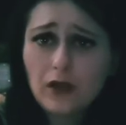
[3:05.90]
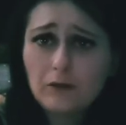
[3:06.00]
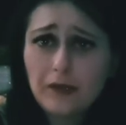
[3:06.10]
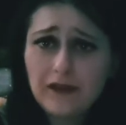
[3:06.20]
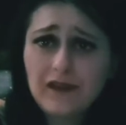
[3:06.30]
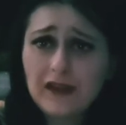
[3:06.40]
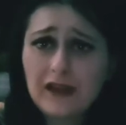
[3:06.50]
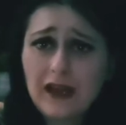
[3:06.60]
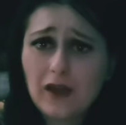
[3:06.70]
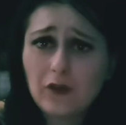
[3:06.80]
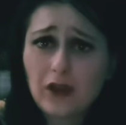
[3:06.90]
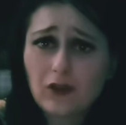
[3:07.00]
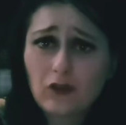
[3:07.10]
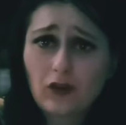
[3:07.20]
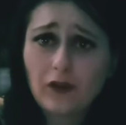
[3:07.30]
basically having her
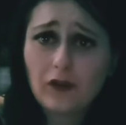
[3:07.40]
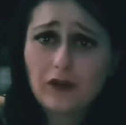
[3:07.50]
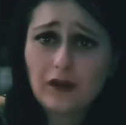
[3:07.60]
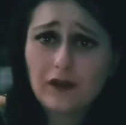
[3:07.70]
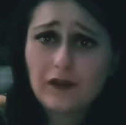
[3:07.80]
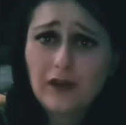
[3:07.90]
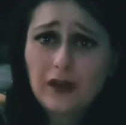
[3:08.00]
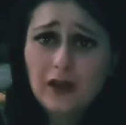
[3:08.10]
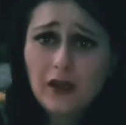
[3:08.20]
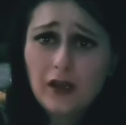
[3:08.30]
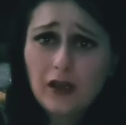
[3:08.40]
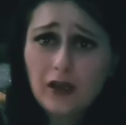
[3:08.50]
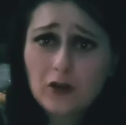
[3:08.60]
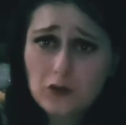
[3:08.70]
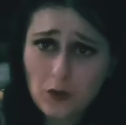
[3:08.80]
child is
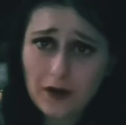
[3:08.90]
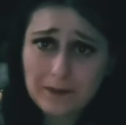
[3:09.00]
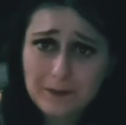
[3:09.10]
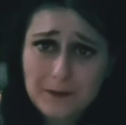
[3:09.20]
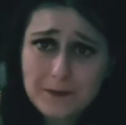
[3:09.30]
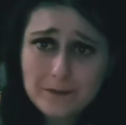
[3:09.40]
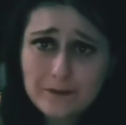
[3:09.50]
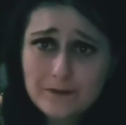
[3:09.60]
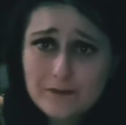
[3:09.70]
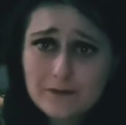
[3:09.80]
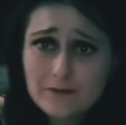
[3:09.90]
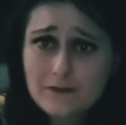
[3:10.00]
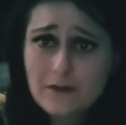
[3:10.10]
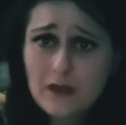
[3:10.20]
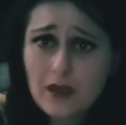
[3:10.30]
a crime.
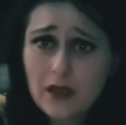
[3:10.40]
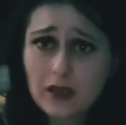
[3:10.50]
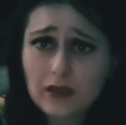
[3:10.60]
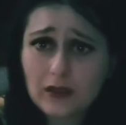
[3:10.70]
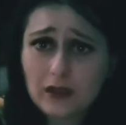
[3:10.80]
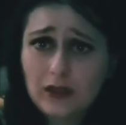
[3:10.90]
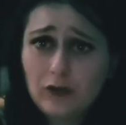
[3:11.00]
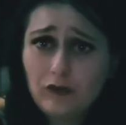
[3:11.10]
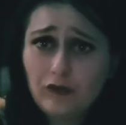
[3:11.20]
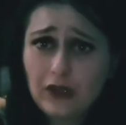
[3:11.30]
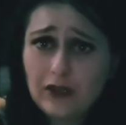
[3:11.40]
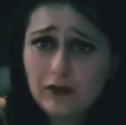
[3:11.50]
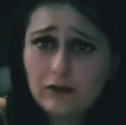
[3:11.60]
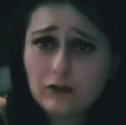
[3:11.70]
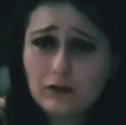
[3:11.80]
And you
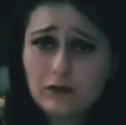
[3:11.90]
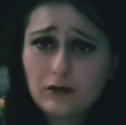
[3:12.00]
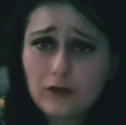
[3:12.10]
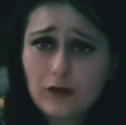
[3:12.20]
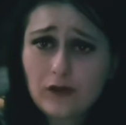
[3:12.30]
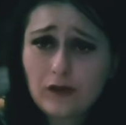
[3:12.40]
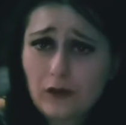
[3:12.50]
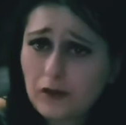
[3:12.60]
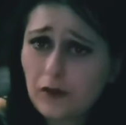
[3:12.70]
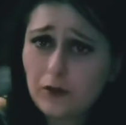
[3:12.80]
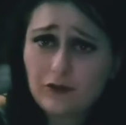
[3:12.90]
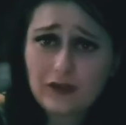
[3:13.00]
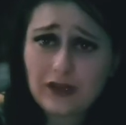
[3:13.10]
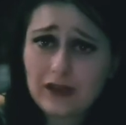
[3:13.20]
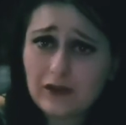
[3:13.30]
feel so sorry for
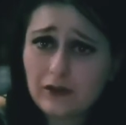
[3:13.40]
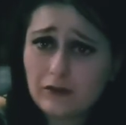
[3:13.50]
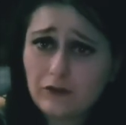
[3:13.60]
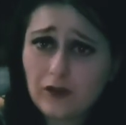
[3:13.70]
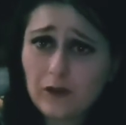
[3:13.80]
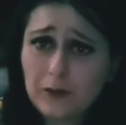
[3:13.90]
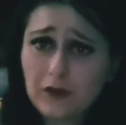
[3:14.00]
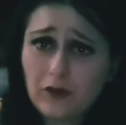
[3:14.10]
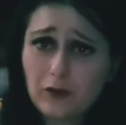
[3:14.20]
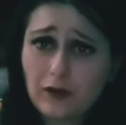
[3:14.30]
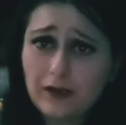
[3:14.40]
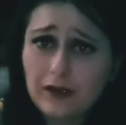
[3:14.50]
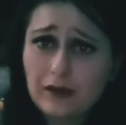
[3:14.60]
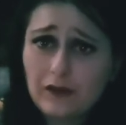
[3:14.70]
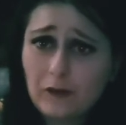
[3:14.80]
Tanya at first, because you're
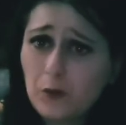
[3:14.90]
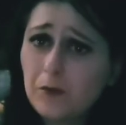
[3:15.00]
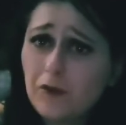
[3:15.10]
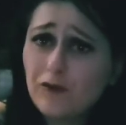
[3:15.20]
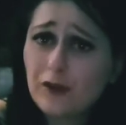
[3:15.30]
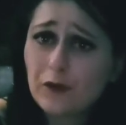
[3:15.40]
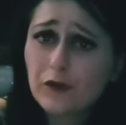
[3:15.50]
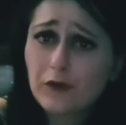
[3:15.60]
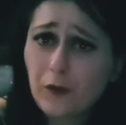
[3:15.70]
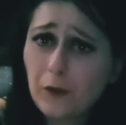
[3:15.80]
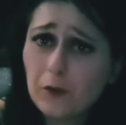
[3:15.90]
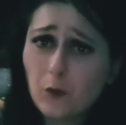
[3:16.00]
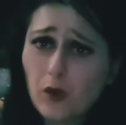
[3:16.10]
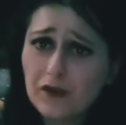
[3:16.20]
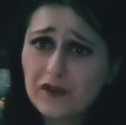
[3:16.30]
like, this woman feels so
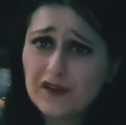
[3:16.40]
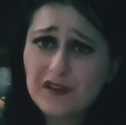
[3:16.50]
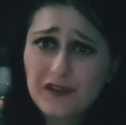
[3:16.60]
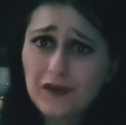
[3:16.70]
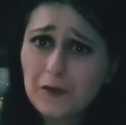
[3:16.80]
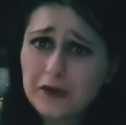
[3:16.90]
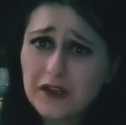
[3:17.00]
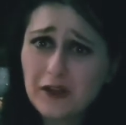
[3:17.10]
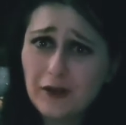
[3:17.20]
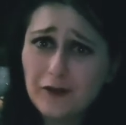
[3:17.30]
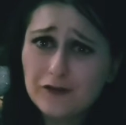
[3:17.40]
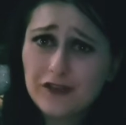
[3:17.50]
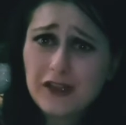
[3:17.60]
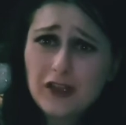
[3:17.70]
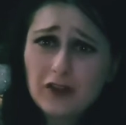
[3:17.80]
unwanted, so unloved.
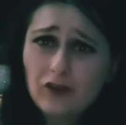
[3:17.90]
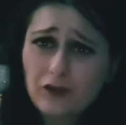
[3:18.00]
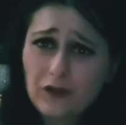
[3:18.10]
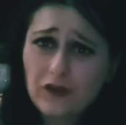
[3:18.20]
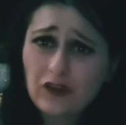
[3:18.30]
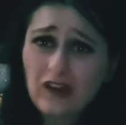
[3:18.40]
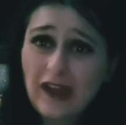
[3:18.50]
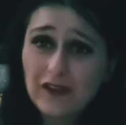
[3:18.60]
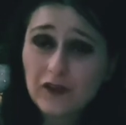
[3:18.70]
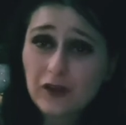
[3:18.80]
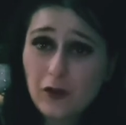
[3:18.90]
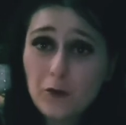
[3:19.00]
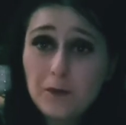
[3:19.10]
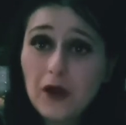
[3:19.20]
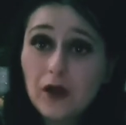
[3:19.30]
She feels like she has no
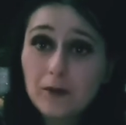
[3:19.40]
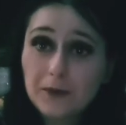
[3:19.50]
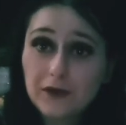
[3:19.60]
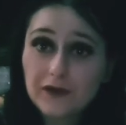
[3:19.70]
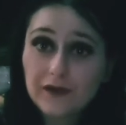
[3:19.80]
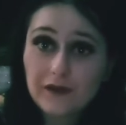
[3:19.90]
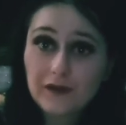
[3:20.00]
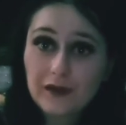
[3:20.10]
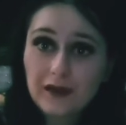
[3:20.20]
purpose